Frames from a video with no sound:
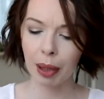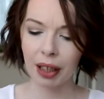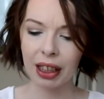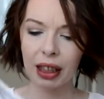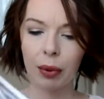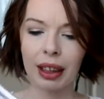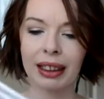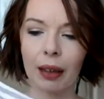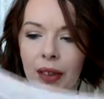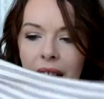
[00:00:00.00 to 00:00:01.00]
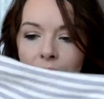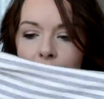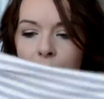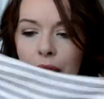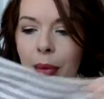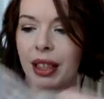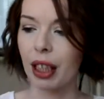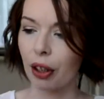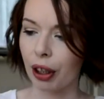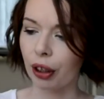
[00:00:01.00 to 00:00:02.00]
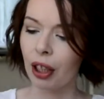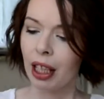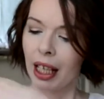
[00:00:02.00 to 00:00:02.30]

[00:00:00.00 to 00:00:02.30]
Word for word: but this one is definitely a thinner material.